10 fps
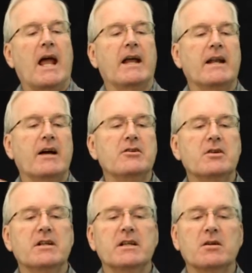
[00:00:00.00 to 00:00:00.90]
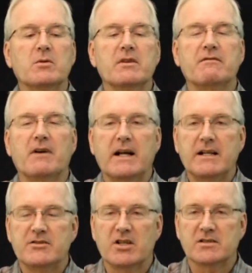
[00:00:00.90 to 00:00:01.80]
and now you can deal with the fine
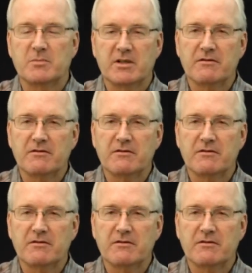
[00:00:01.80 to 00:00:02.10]
adjustment.